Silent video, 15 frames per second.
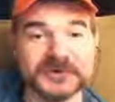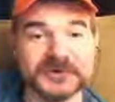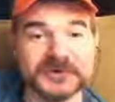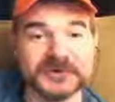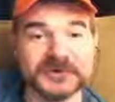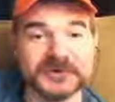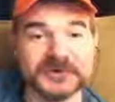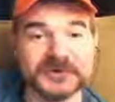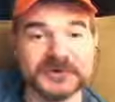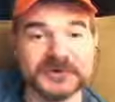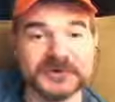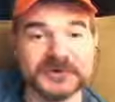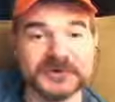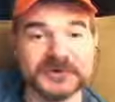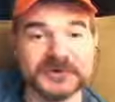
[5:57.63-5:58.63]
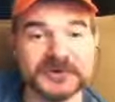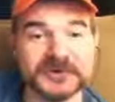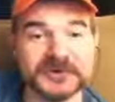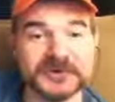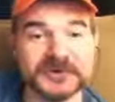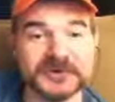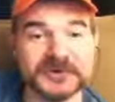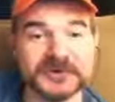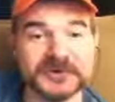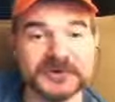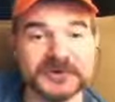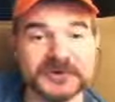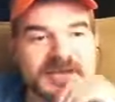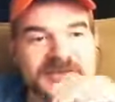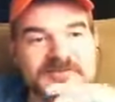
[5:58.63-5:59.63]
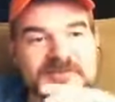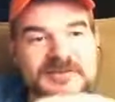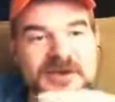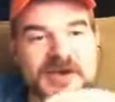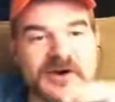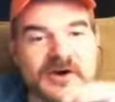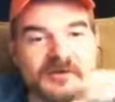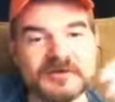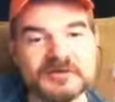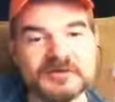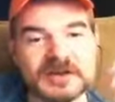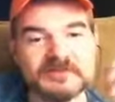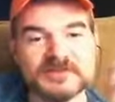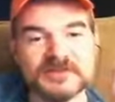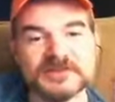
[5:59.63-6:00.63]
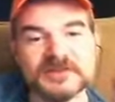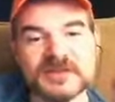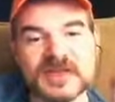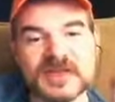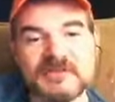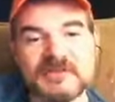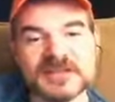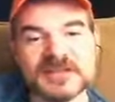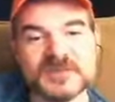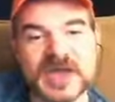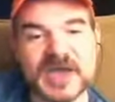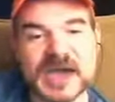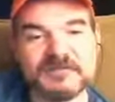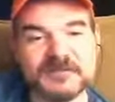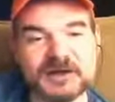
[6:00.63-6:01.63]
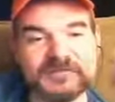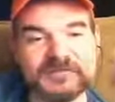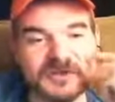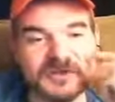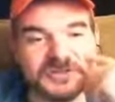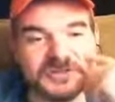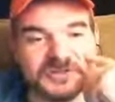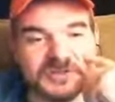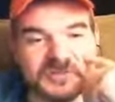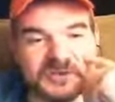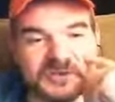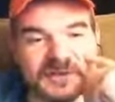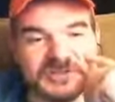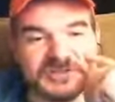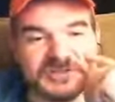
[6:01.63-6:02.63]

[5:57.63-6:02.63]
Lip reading: Evolution is obvious, so once you explain, the different evidence we have for evolution, you pretty